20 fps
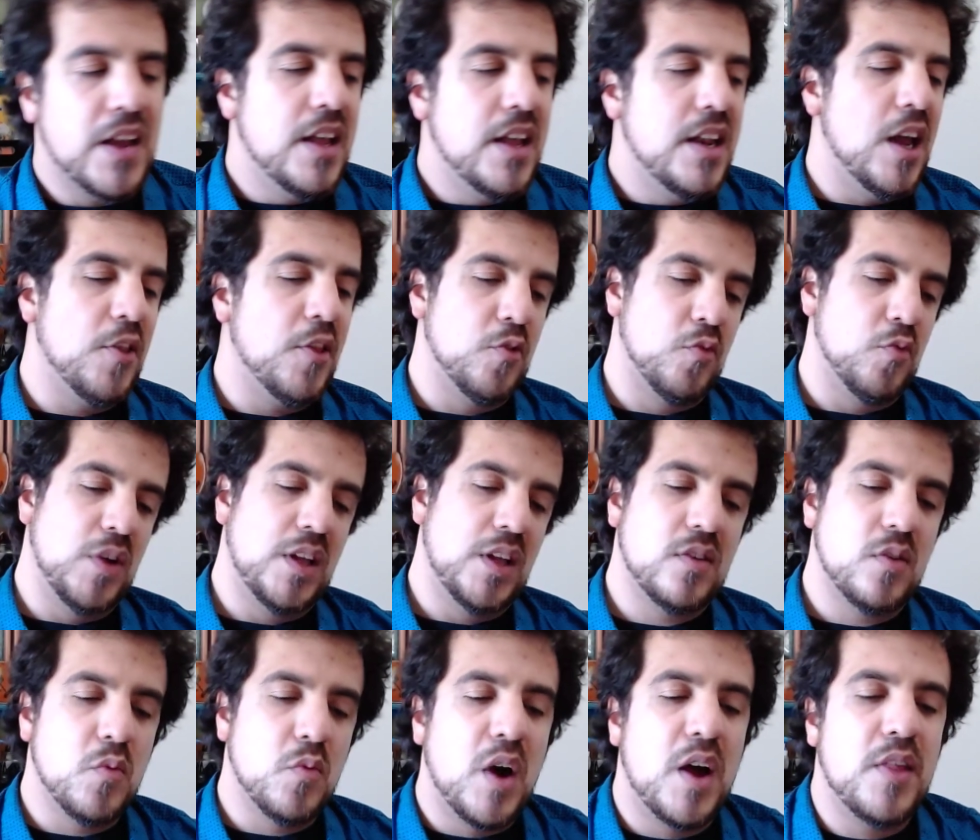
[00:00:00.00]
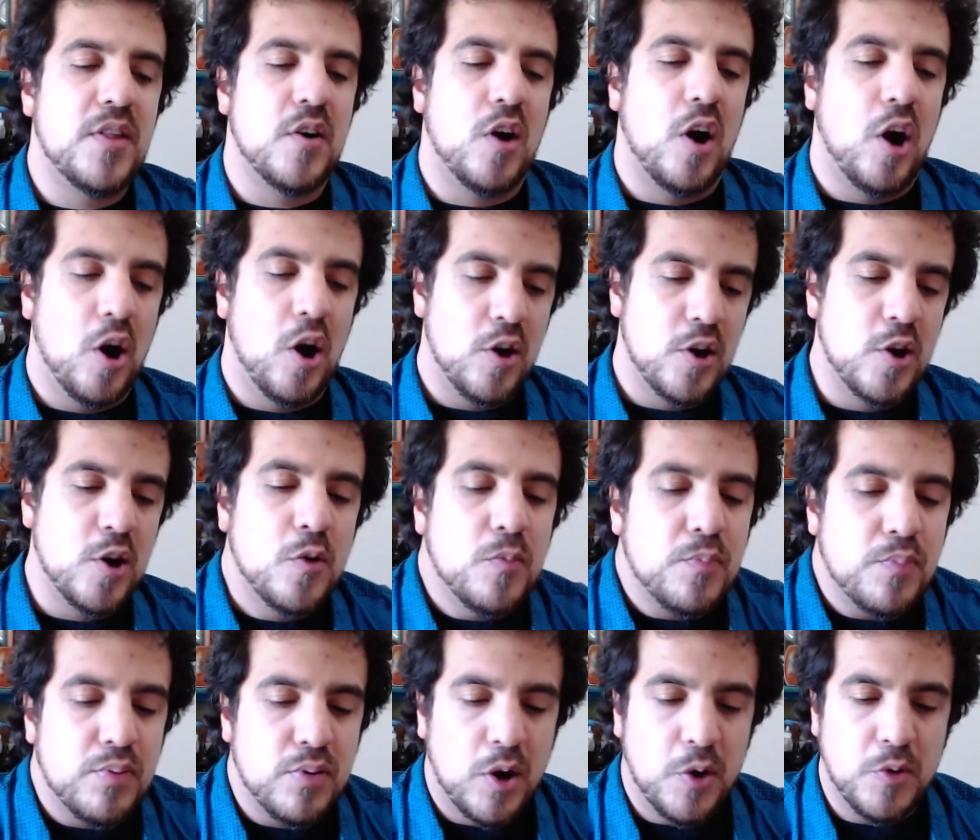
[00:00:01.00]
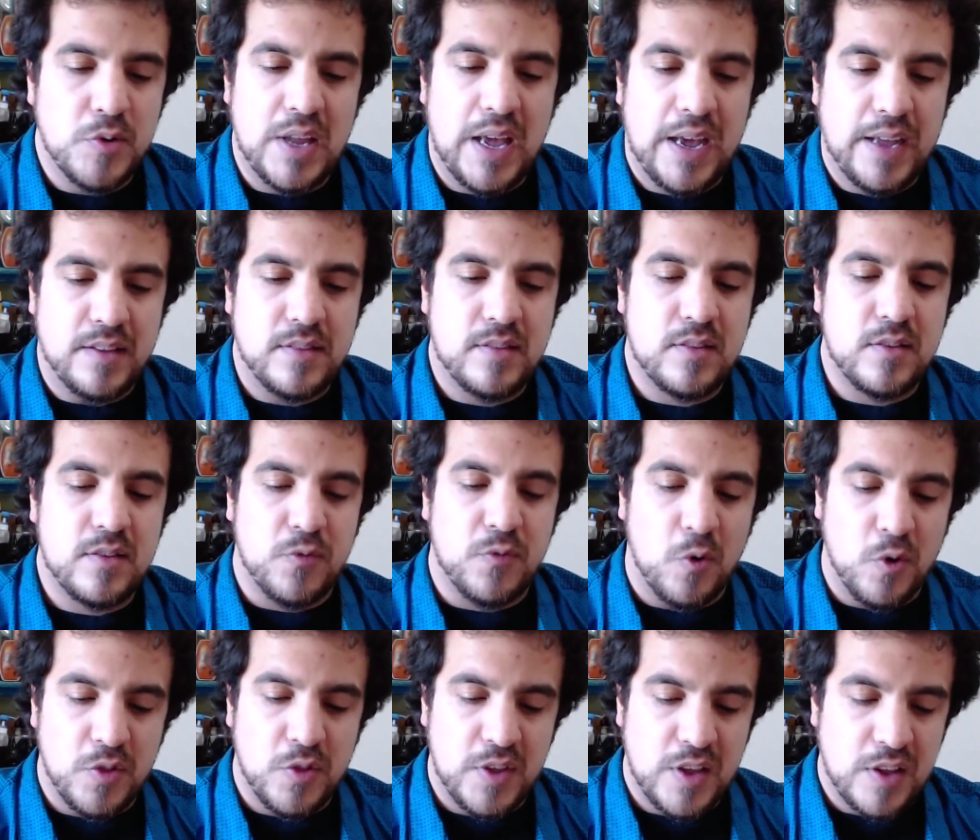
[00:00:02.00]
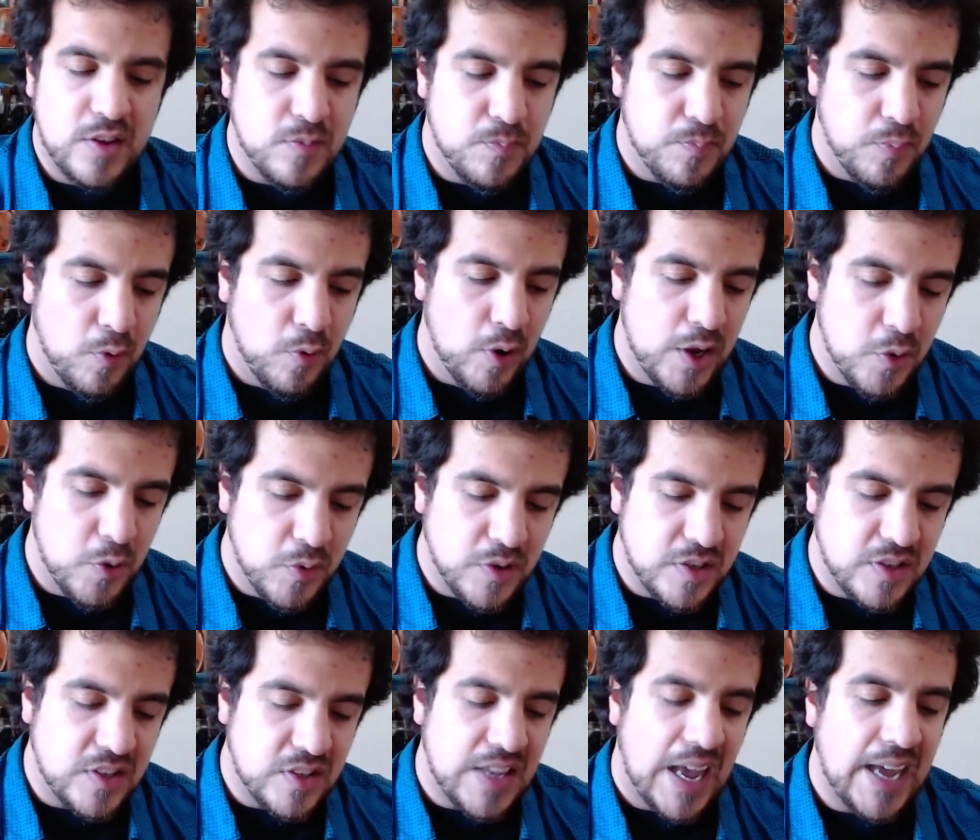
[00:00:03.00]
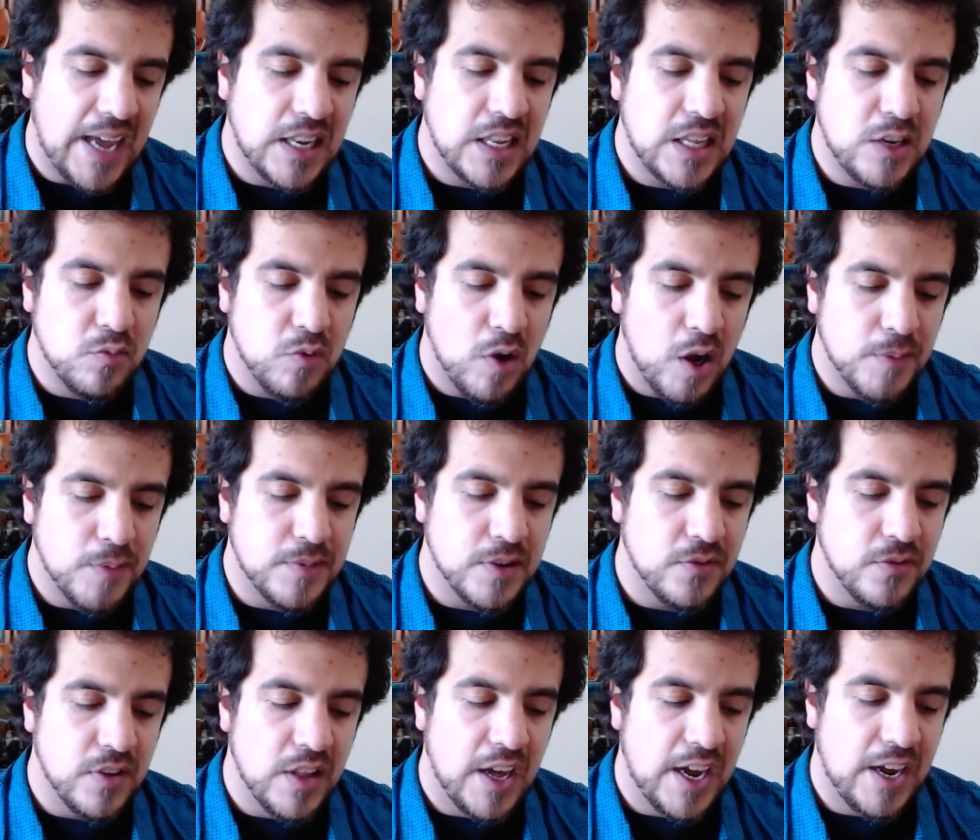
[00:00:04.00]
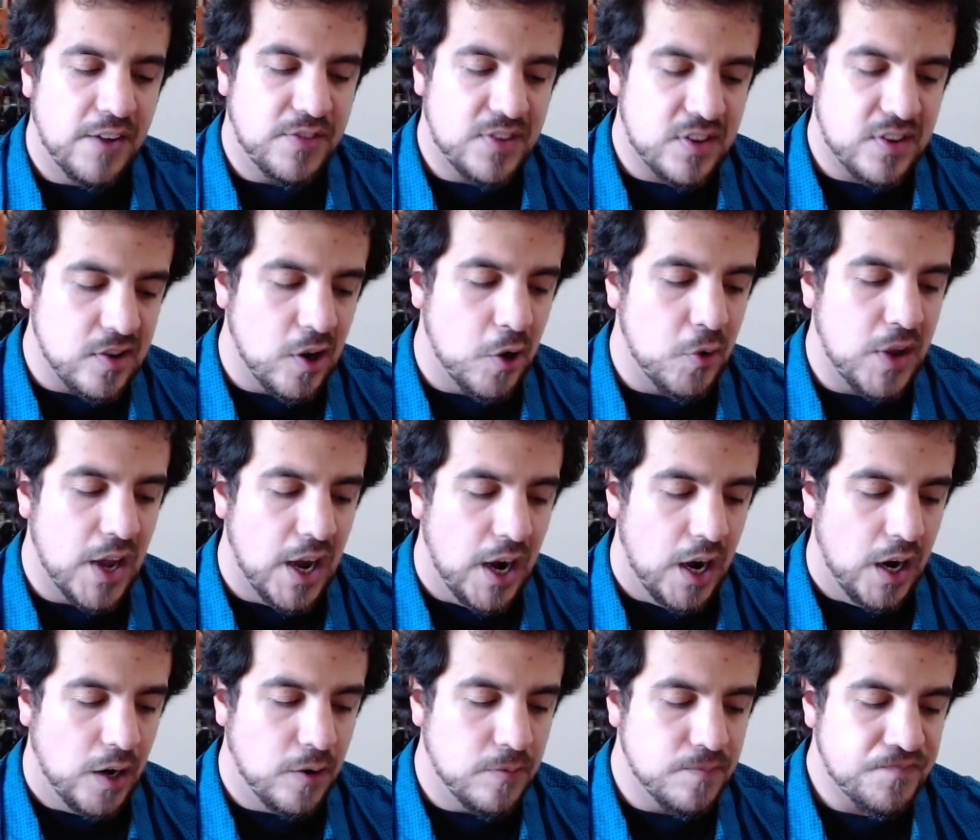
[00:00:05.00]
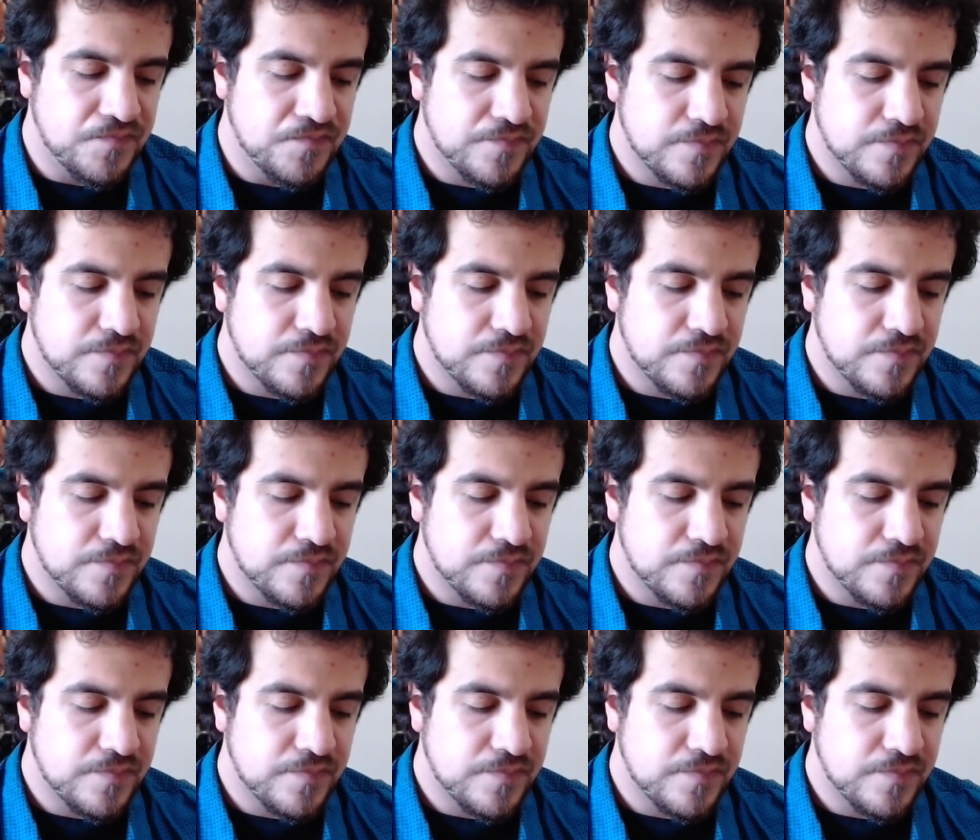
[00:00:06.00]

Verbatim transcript: Now, the reason why there are no protests for this boy who was sadly robbed of life so young